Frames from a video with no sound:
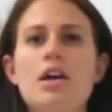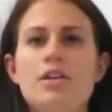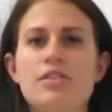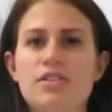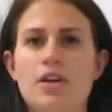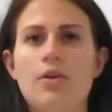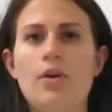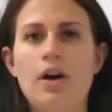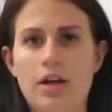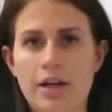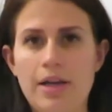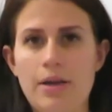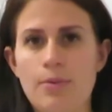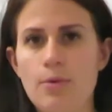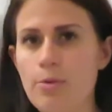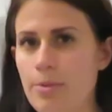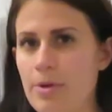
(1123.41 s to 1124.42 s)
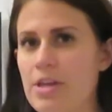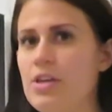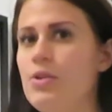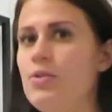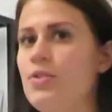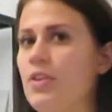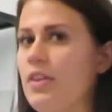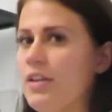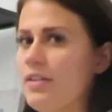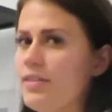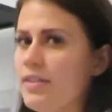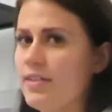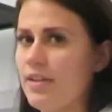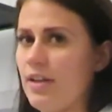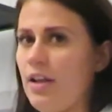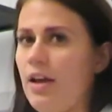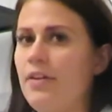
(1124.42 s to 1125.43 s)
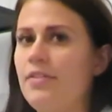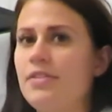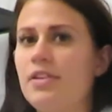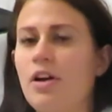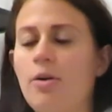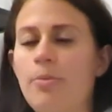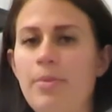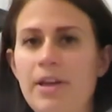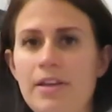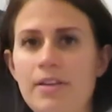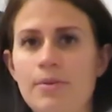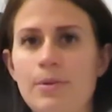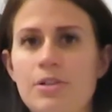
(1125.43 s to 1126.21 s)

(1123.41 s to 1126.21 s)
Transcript: So I will be using this as a lifestyle piece,